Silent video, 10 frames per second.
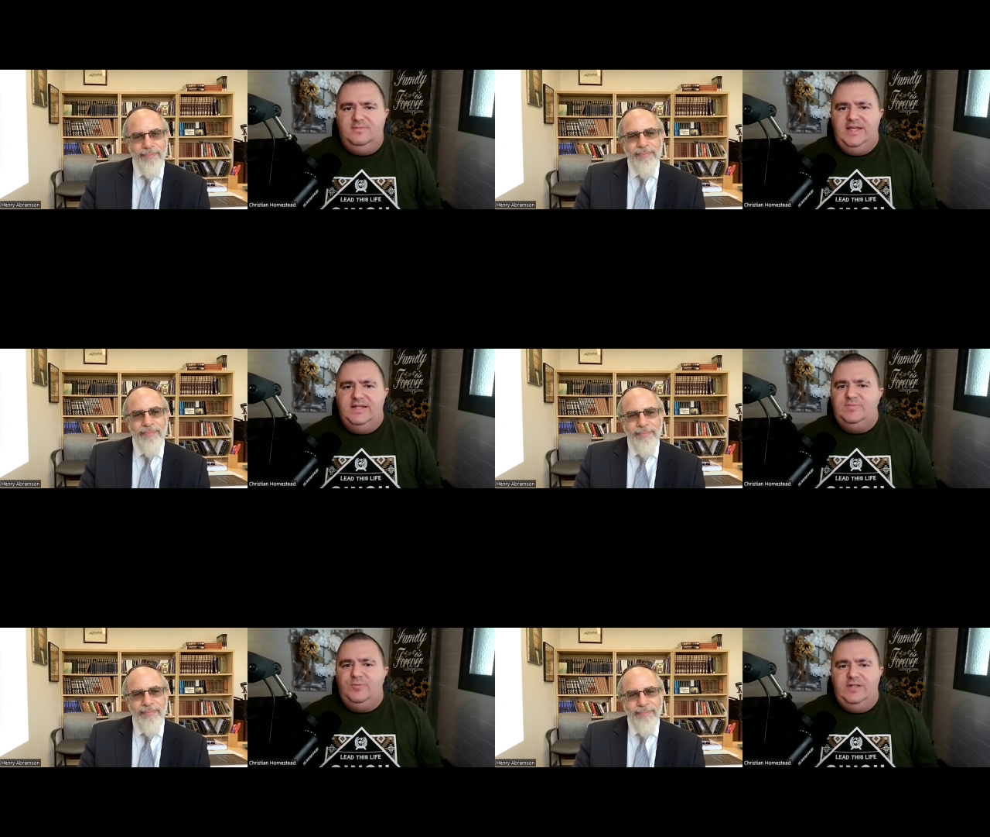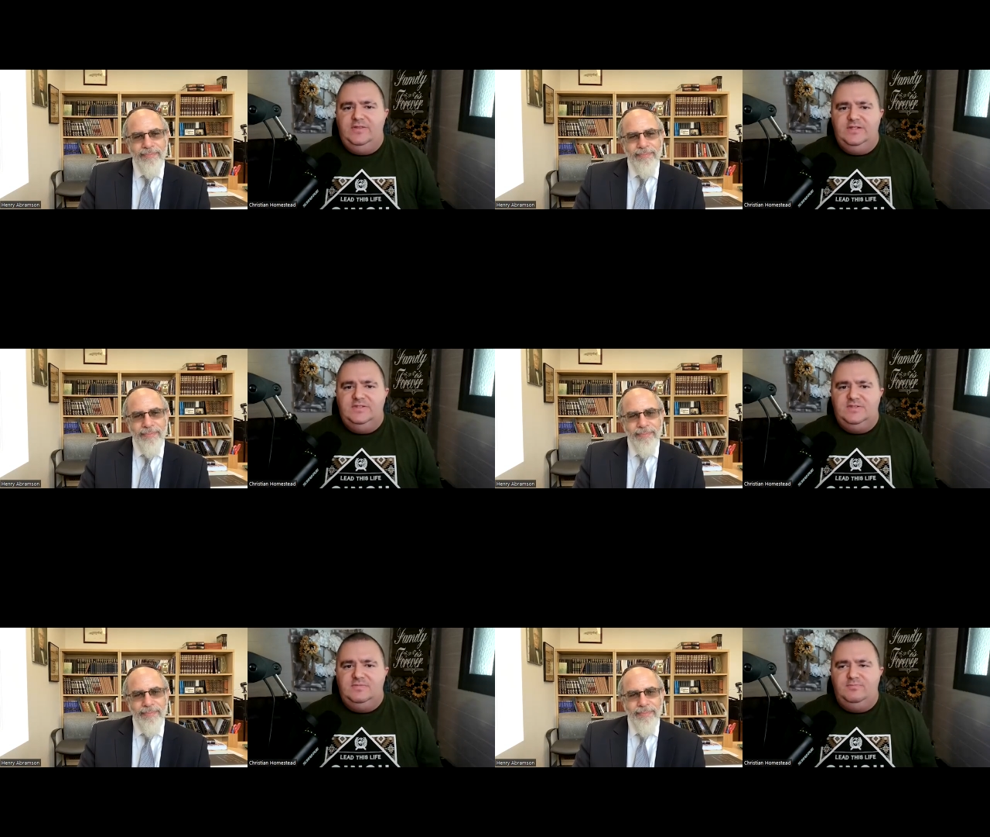Speaker 1: they explain
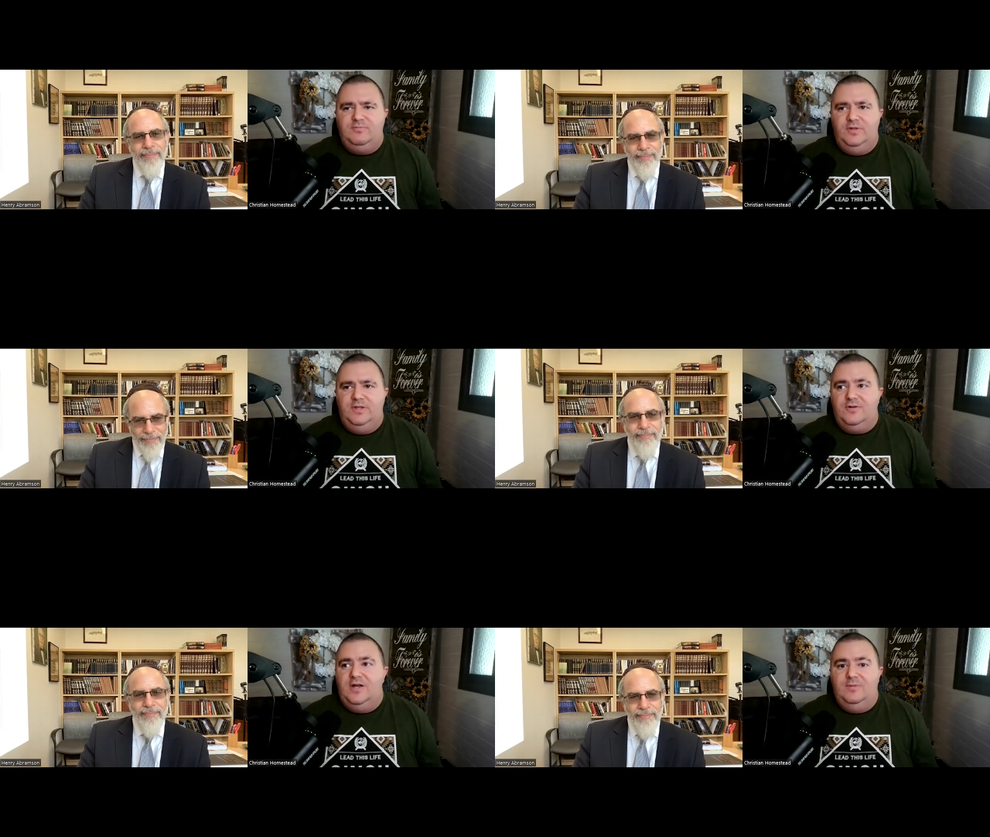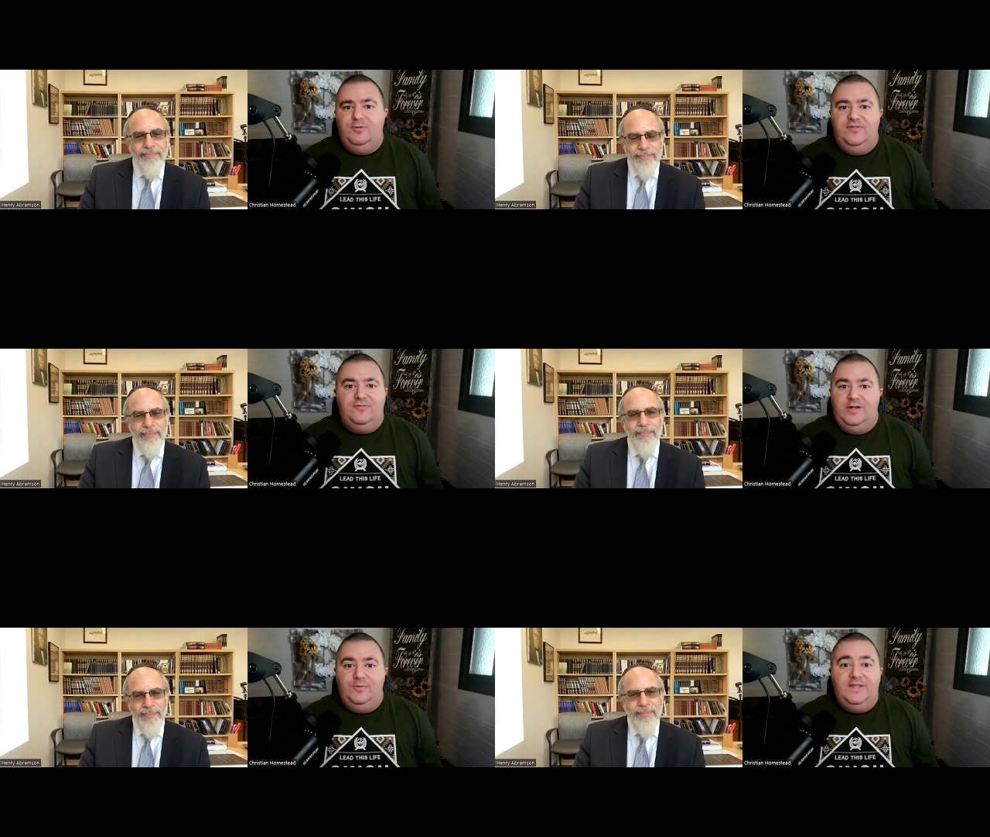things incredibly
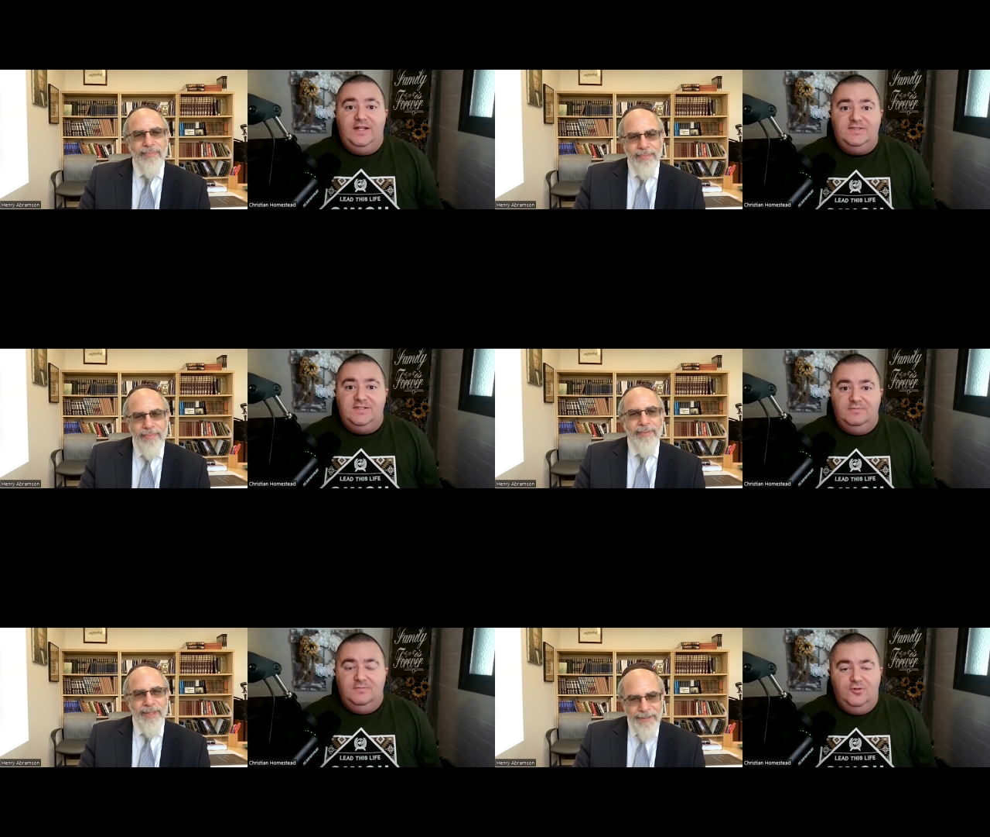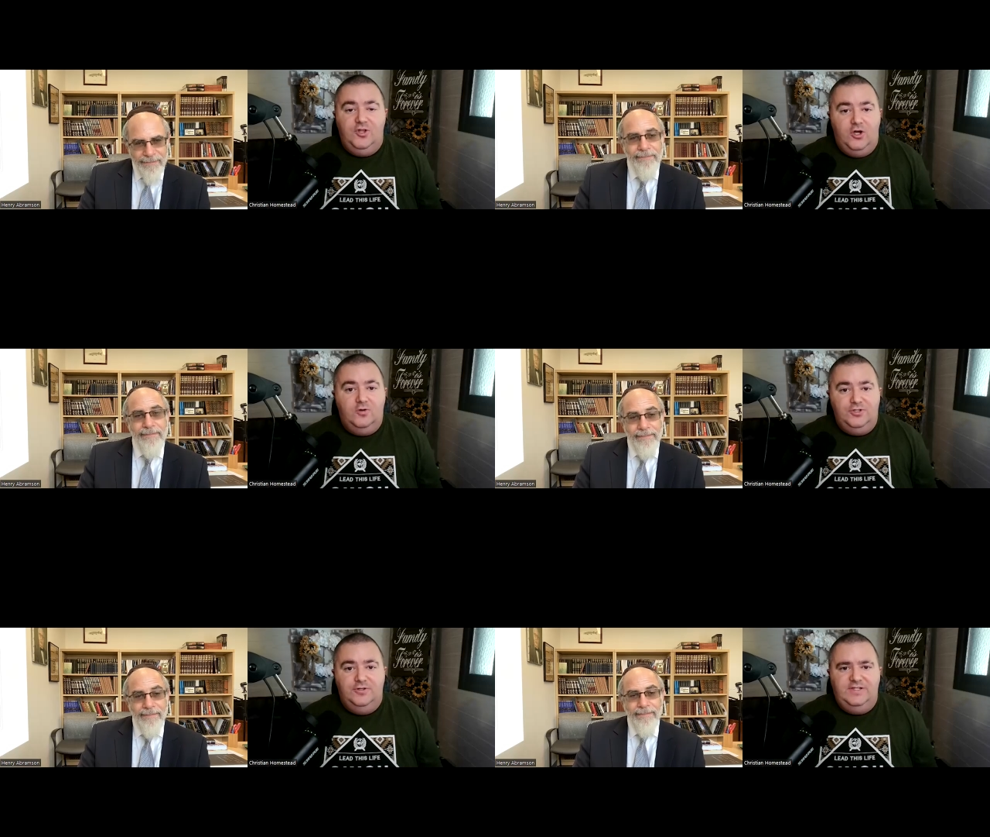for anyone that doesn't
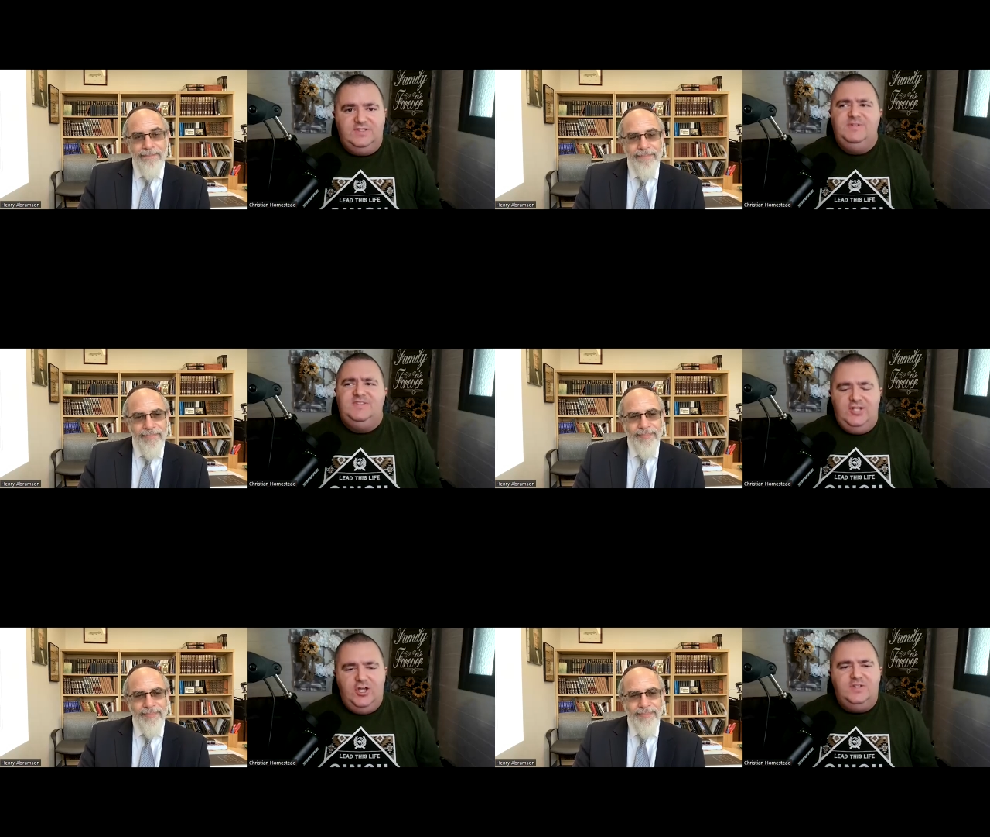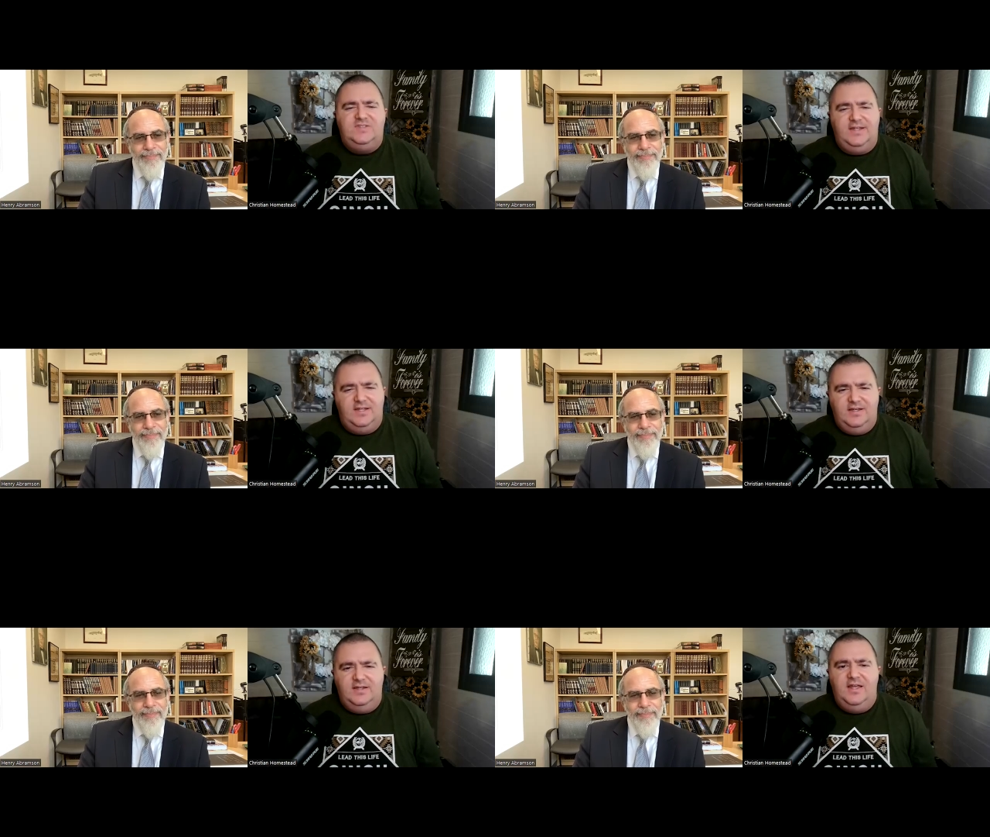know judaism because i know it's like
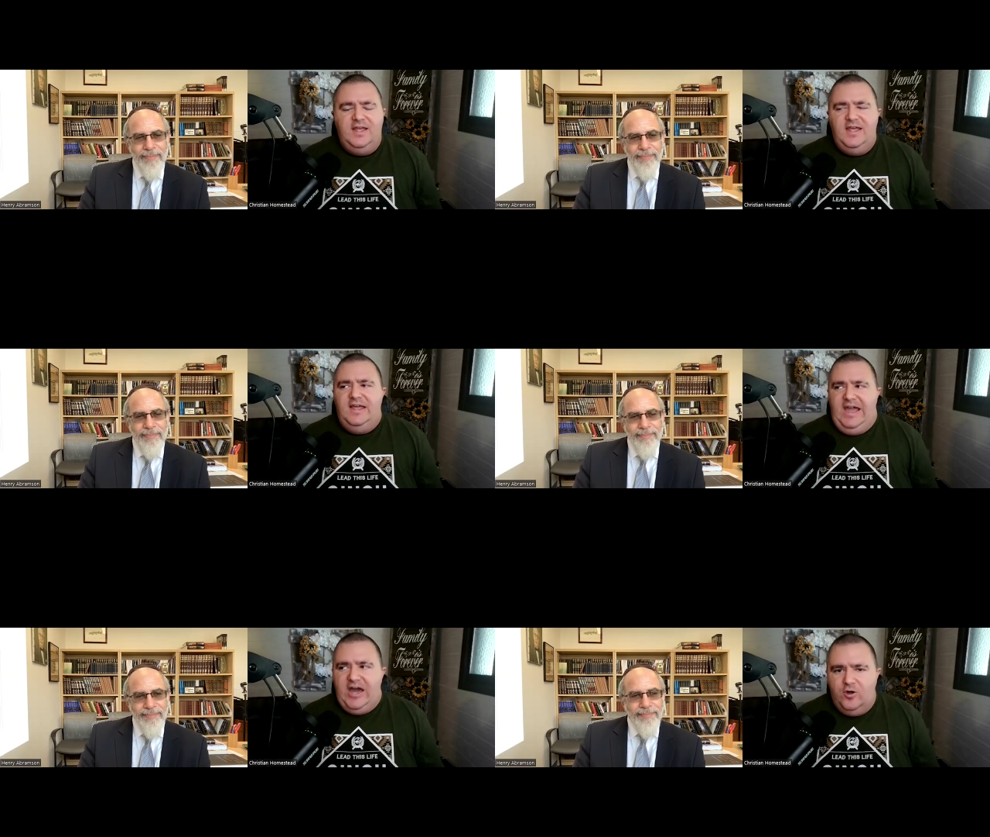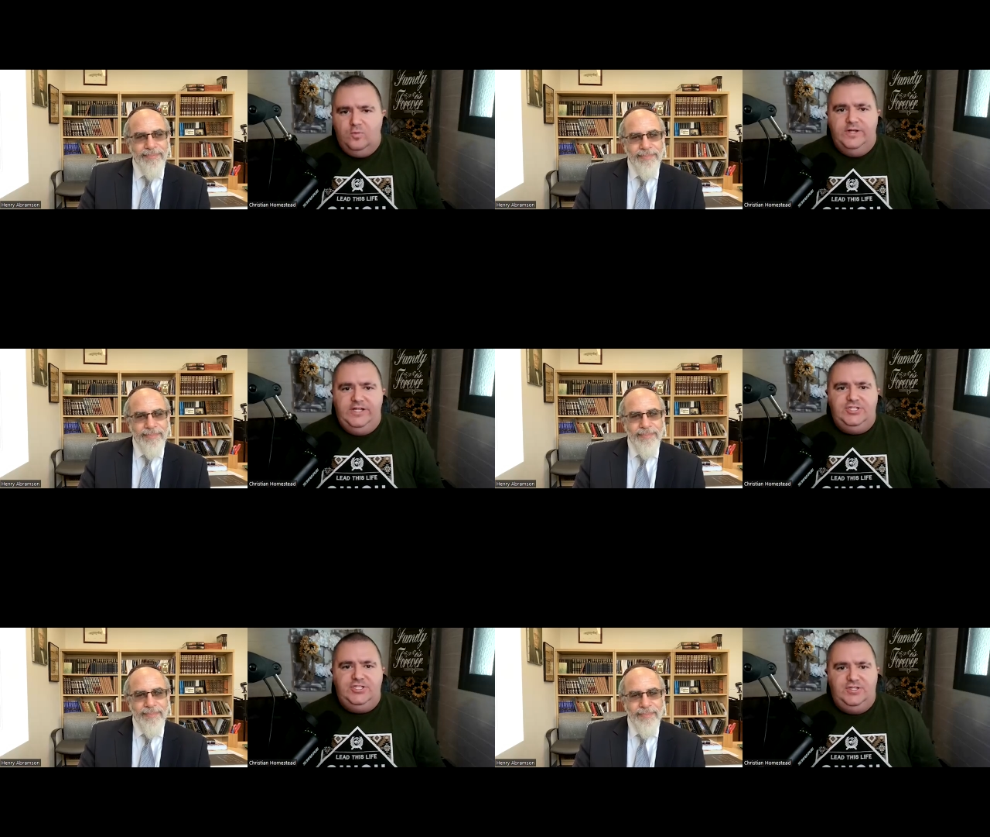a
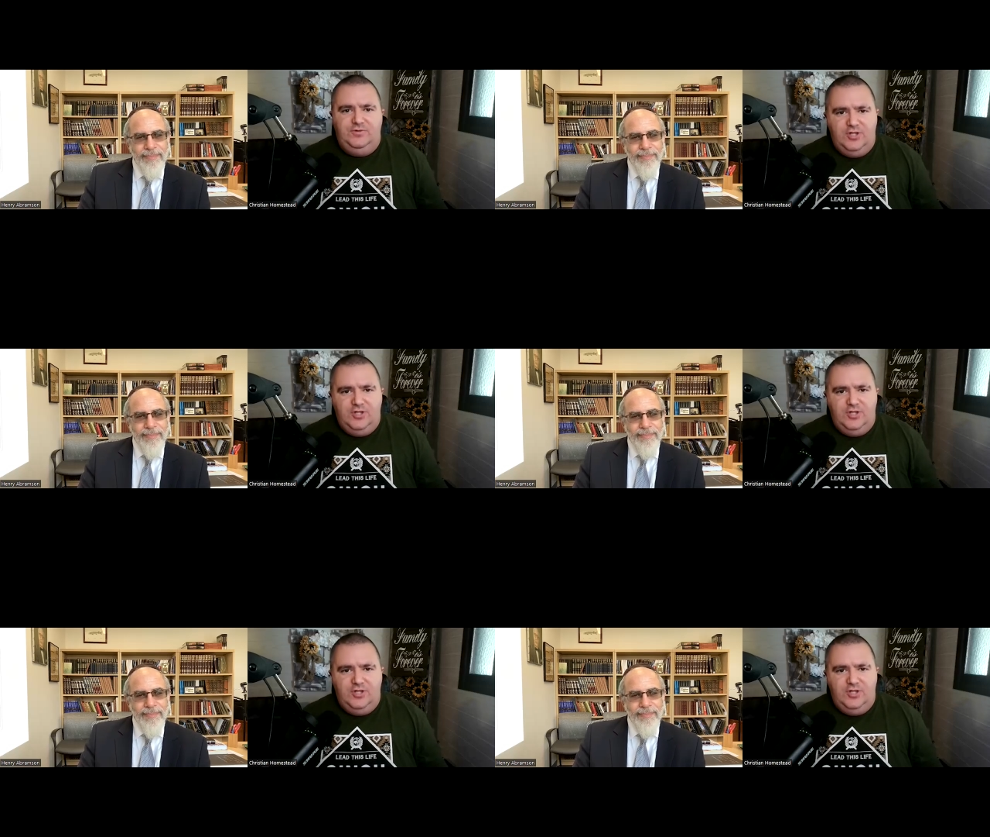outreach to